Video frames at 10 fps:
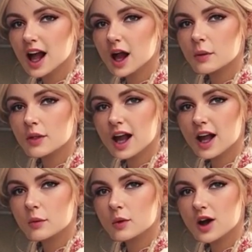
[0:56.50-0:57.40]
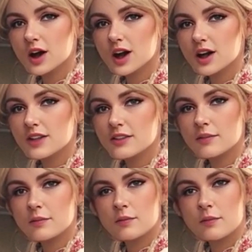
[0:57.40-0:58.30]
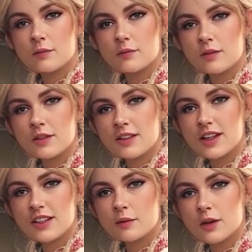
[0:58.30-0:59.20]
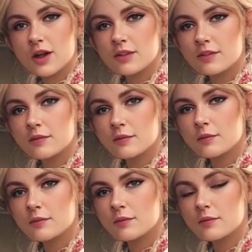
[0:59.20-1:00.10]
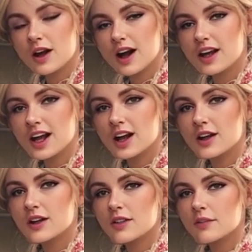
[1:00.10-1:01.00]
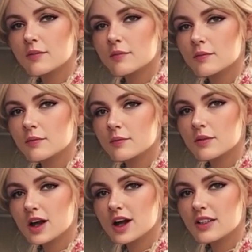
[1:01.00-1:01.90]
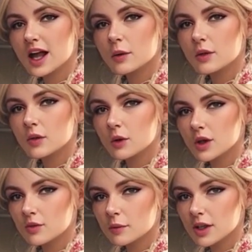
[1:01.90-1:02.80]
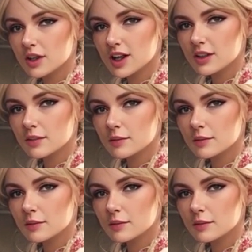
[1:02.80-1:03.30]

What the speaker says: Habat al-Baraka. Sesame. An egg. A tablespoon of milk.